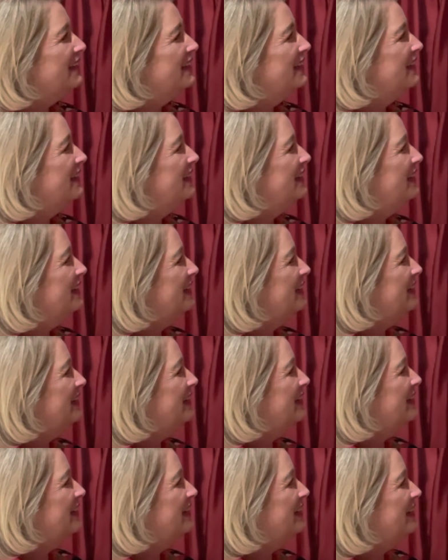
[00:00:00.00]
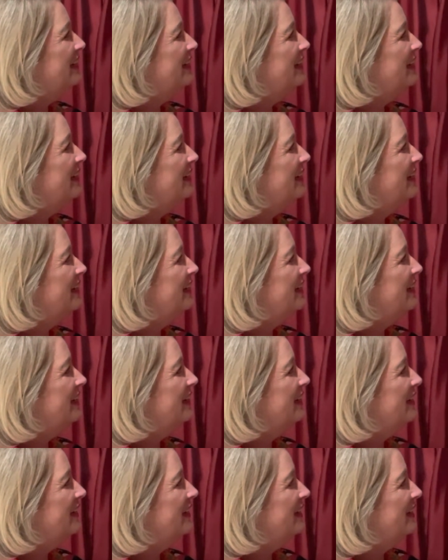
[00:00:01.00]

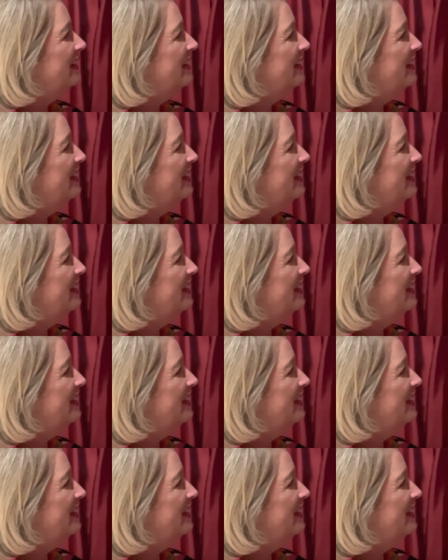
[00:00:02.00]
[no speech]